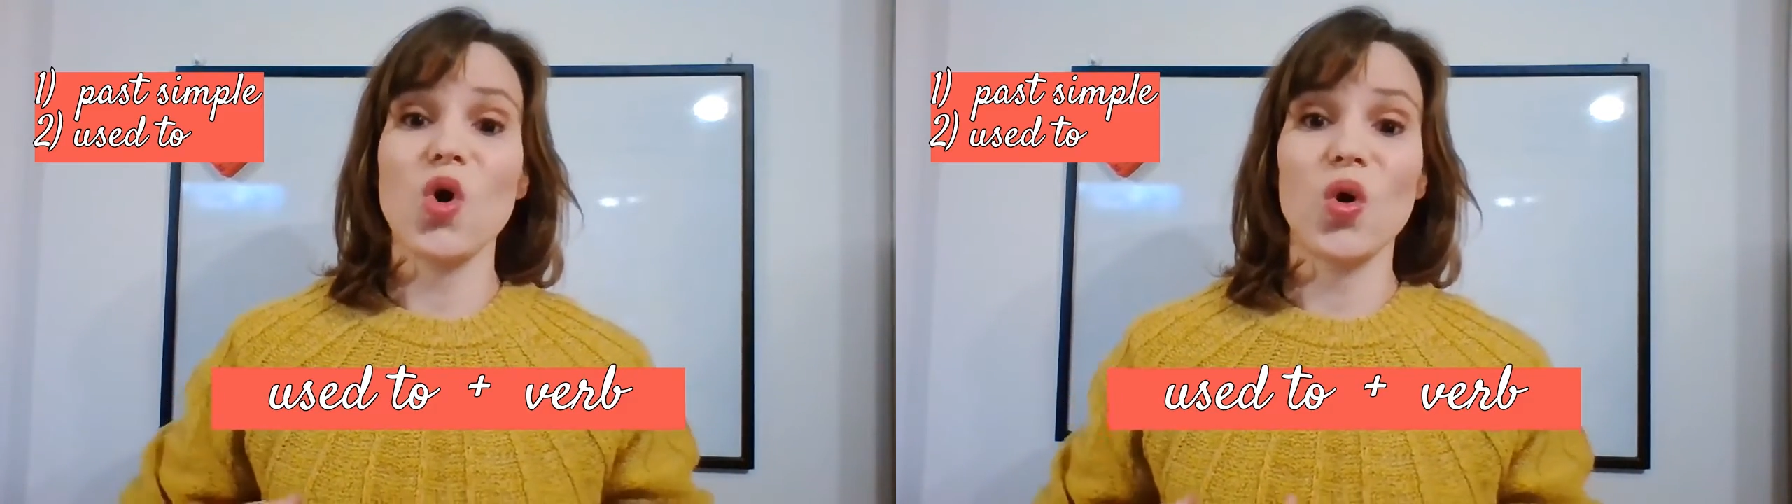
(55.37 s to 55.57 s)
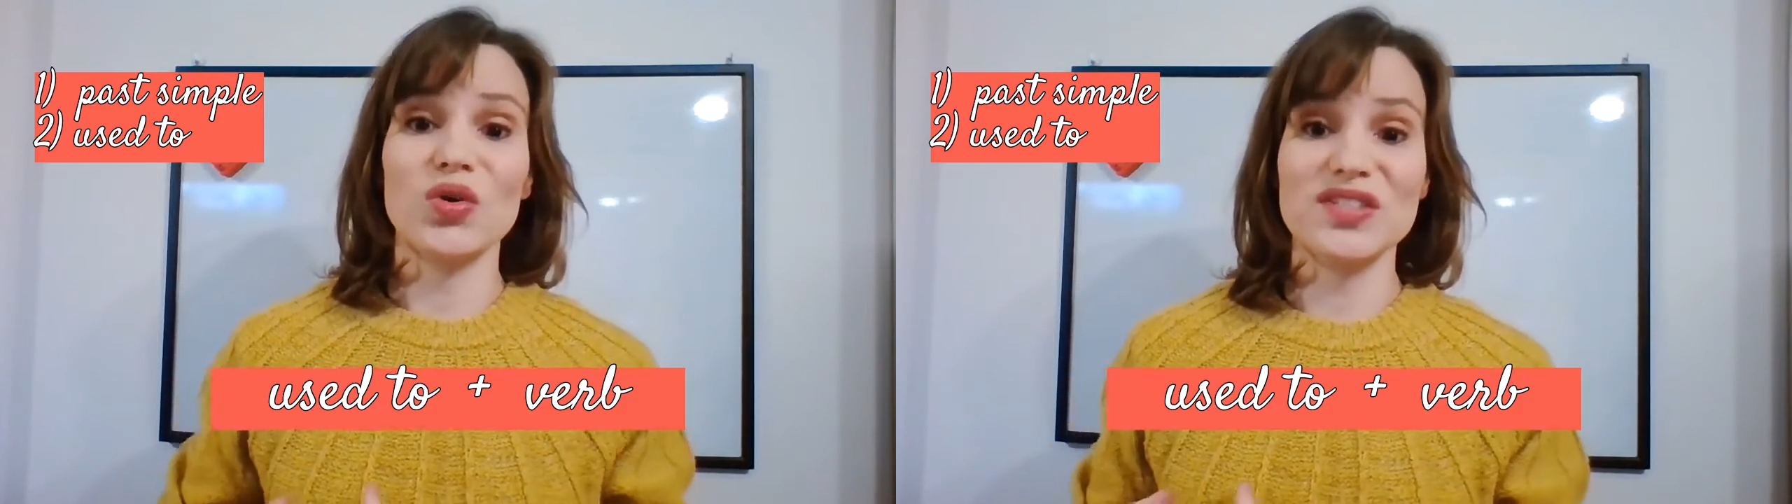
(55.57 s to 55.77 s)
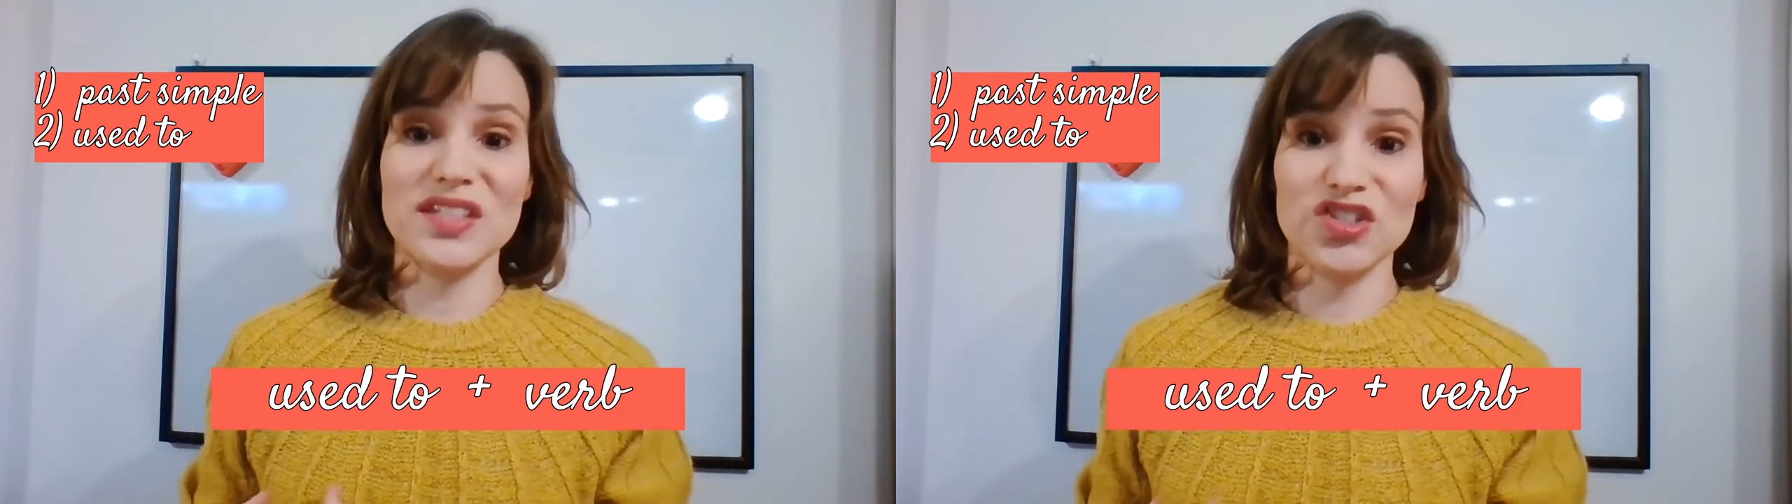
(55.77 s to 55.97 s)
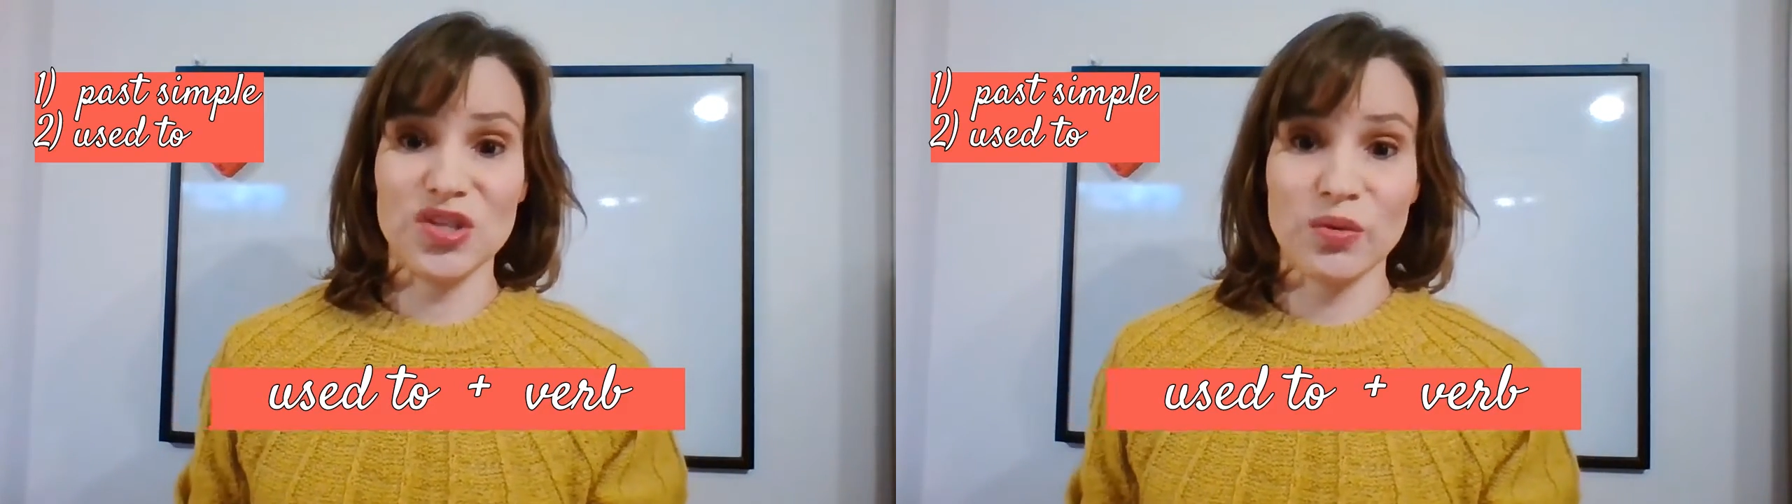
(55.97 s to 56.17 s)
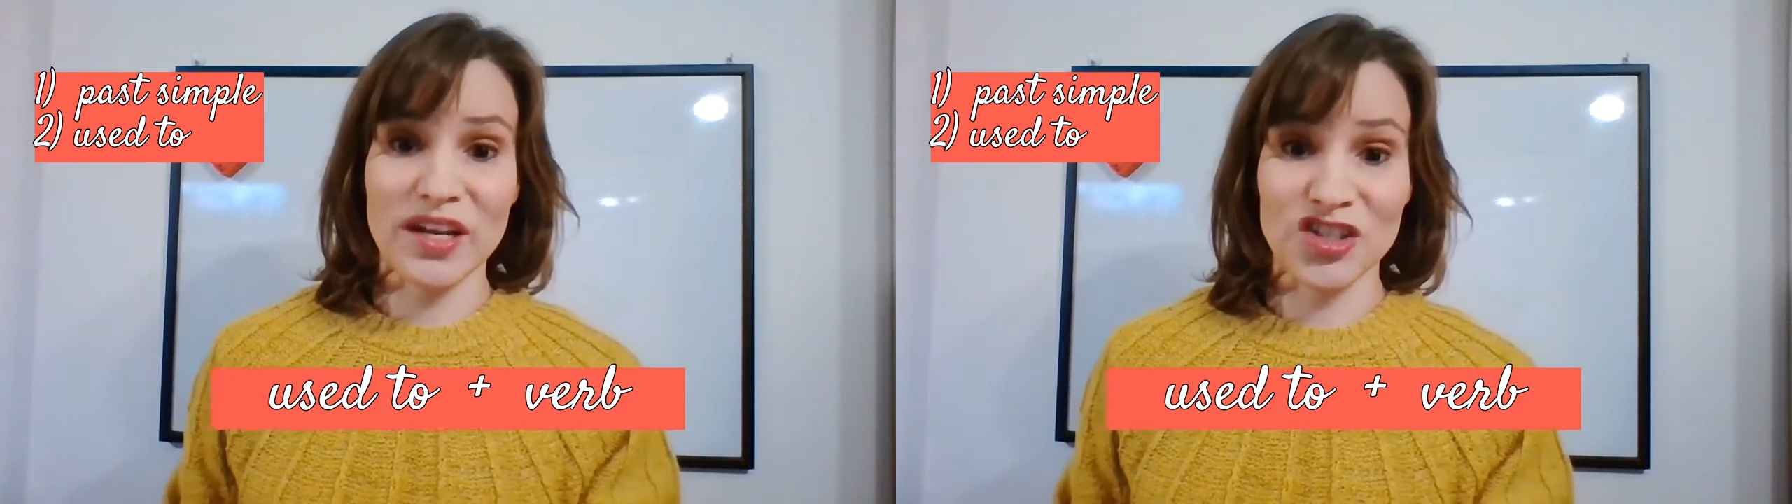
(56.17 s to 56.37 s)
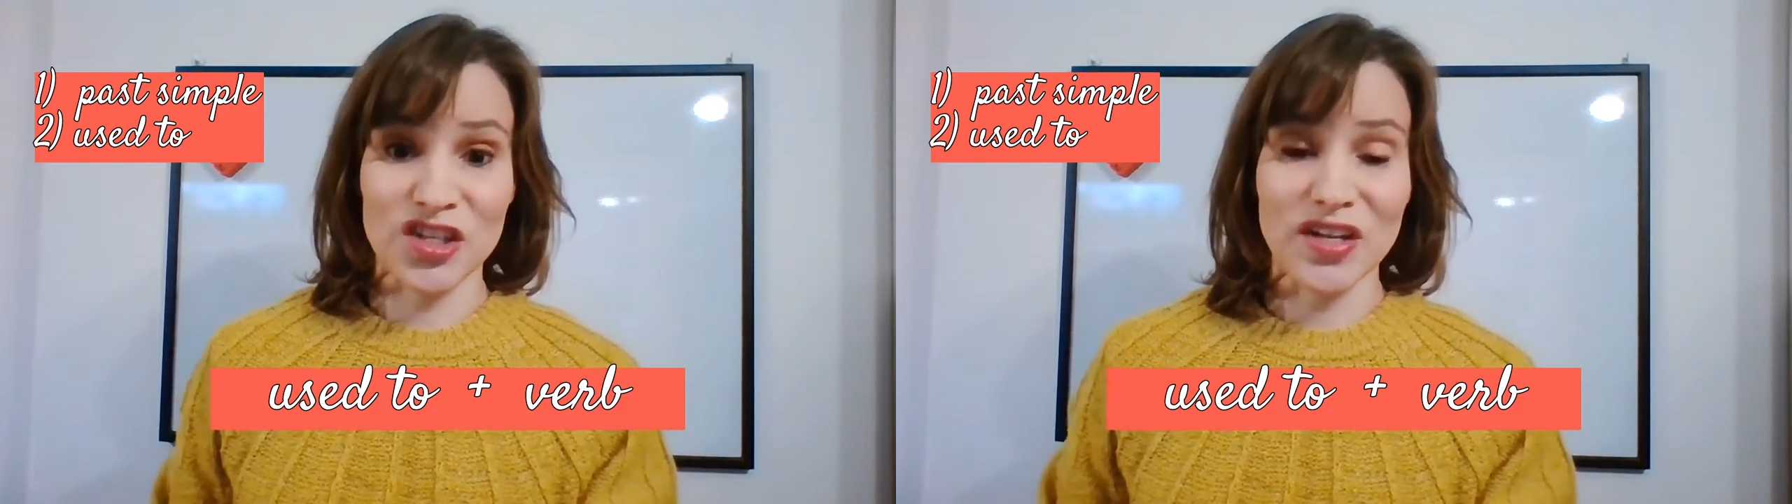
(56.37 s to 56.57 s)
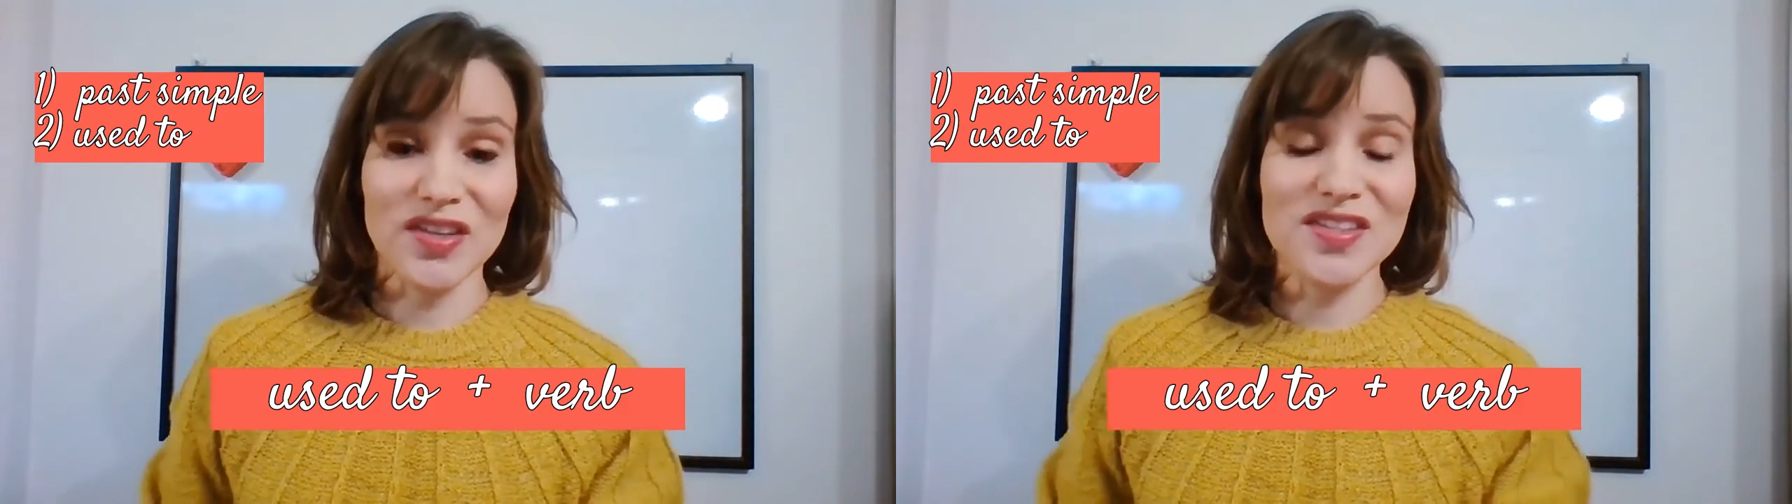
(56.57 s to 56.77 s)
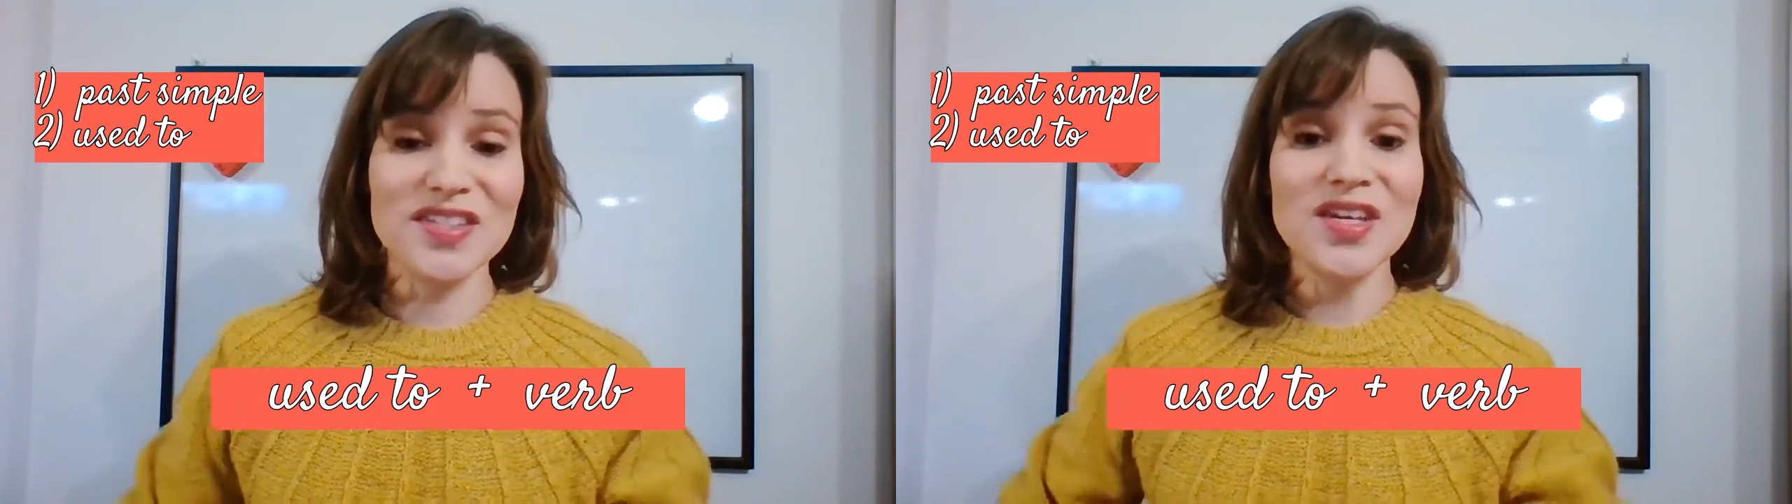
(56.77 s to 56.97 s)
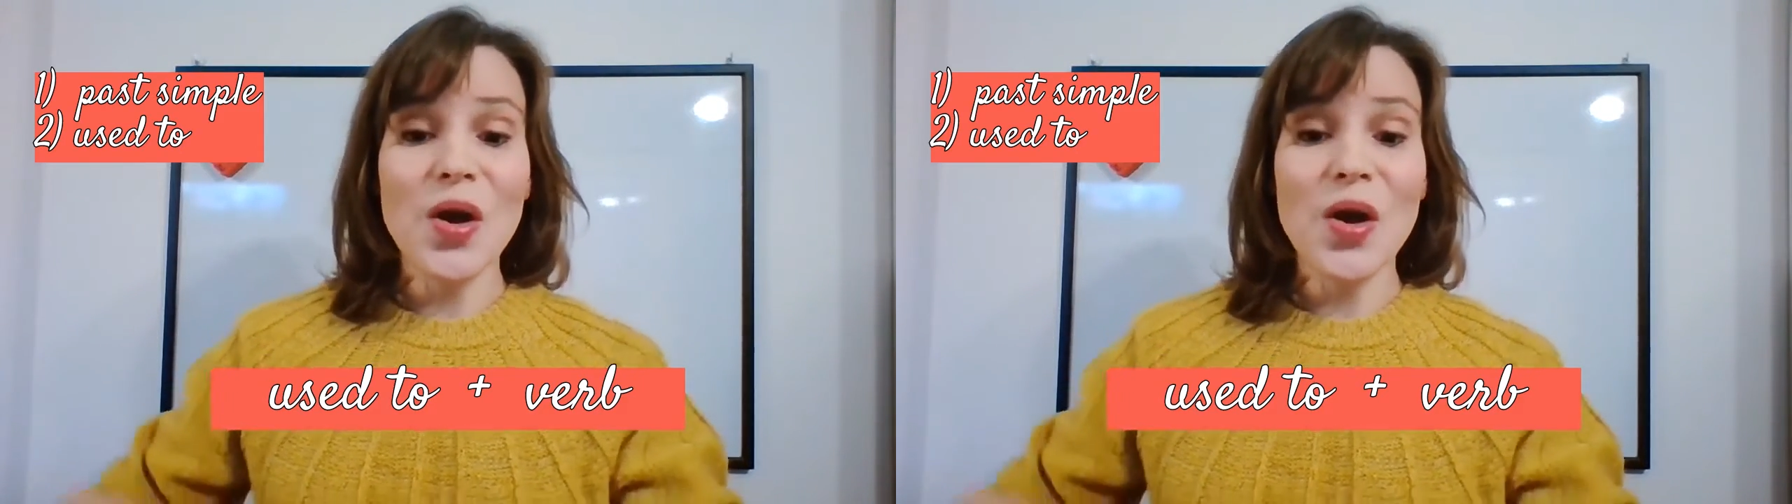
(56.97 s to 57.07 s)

or situations,